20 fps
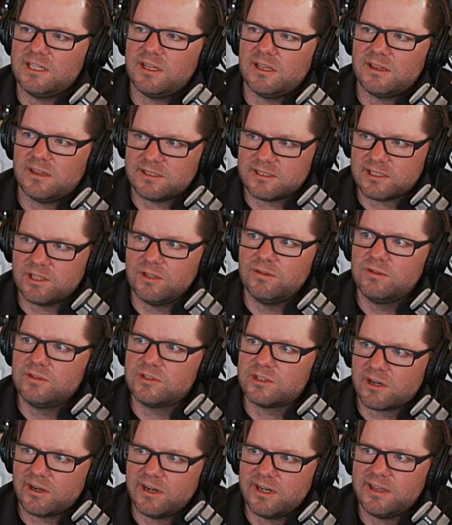that the SKUs
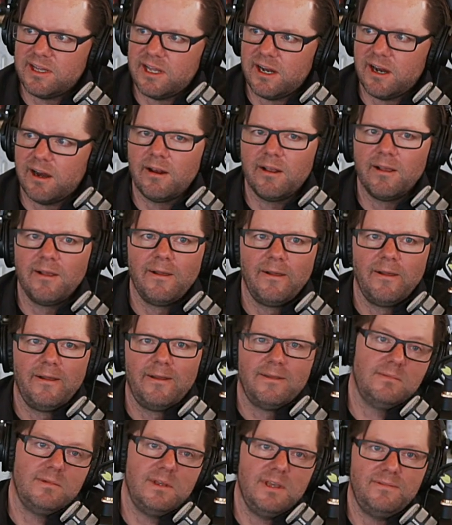are in there.
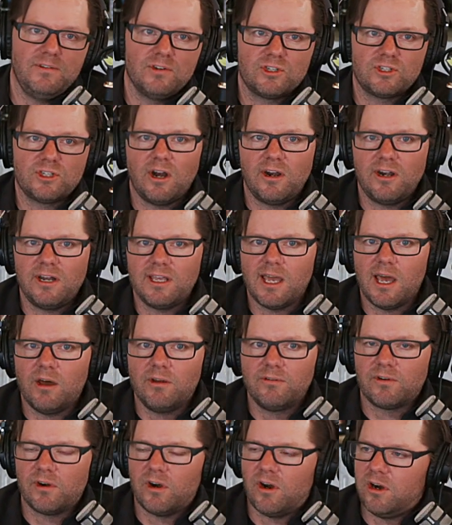If you're starting
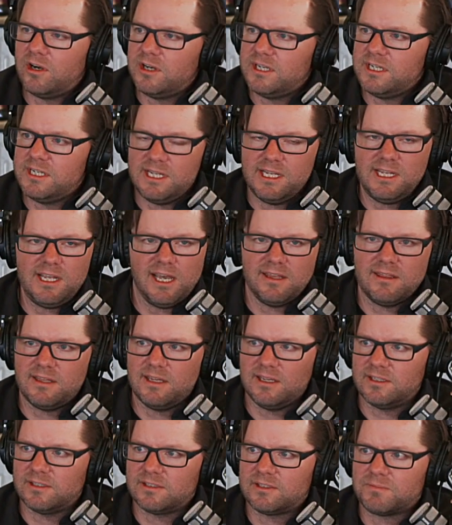out for R&D, I
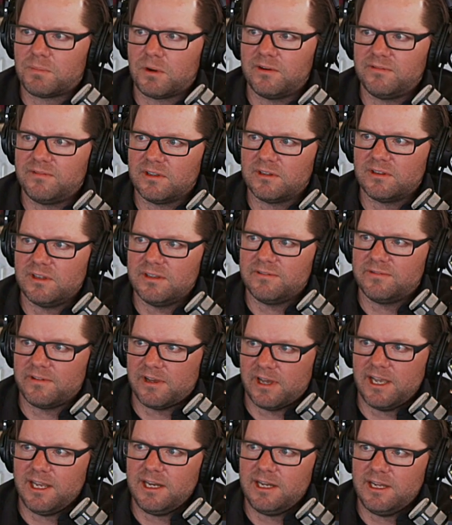think it's perfectly
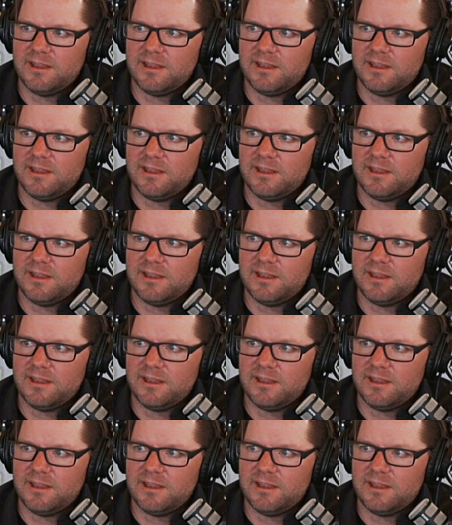fine.